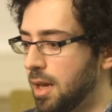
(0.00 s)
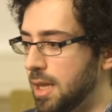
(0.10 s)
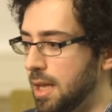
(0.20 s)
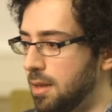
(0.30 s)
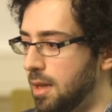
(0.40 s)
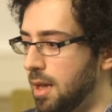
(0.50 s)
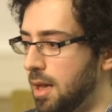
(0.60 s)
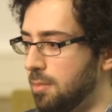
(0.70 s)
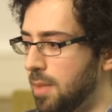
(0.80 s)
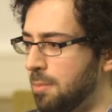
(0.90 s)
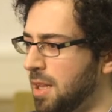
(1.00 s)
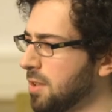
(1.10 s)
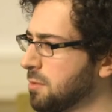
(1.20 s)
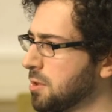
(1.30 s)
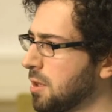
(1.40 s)
and then um, I believe
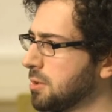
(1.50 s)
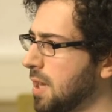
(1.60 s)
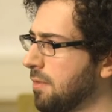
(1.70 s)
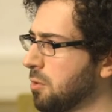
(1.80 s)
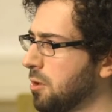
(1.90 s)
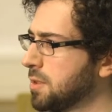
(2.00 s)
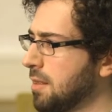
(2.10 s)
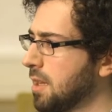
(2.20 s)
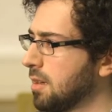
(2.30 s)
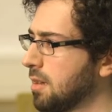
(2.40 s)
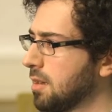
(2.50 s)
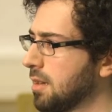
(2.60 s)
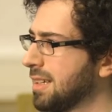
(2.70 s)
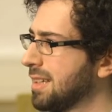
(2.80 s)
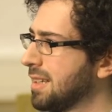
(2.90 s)
this was also afterwards. I think
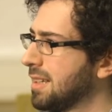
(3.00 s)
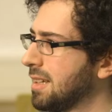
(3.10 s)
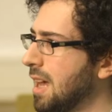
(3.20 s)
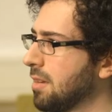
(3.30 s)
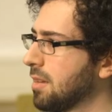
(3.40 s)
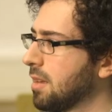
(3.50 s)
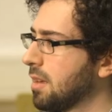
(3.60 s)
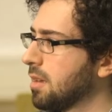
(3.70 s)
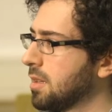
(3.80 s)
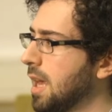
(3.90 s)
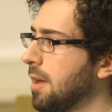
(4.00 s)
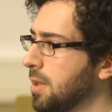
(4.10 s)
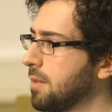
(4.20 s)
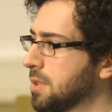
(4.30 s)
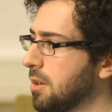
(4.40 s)
reframing. Super yeah, I
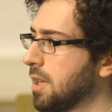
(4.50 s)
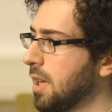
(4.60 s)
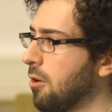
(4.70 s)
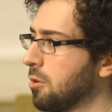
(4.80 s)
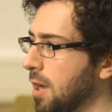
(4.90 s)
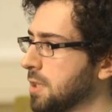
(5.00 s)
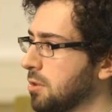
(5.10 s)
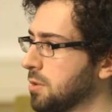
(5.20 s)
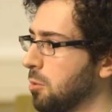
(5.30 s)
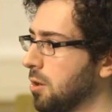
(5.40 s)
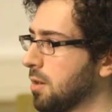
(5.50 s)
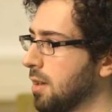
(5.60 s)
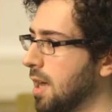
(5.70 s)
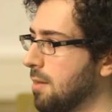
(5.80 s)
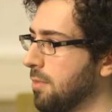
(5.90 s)
believe so. I think yeah. Eric Drexler's work,
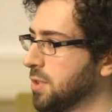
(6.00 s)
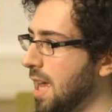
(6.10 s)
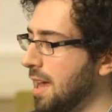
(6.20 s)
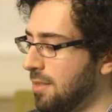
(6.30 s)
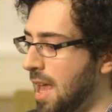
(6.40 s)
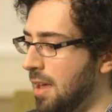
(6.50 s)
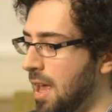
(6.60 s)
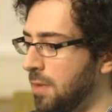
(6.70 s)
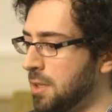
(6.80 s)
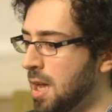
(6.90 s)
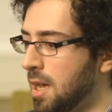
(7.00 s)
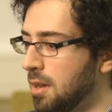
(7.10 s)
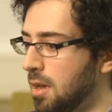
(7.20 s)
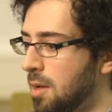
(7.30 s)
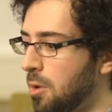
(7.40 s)
um, so yeah, at, at
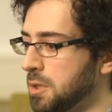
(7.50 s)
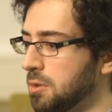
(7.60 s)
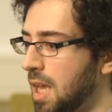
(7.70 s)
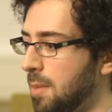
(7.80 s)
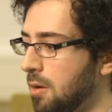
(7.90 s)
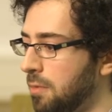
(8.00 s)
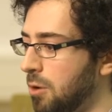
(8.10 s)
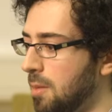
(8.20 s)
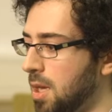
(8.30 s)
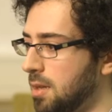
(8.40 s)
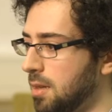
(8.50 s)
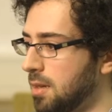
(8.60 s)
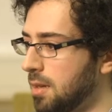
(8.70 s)
FHI, um, also came out framing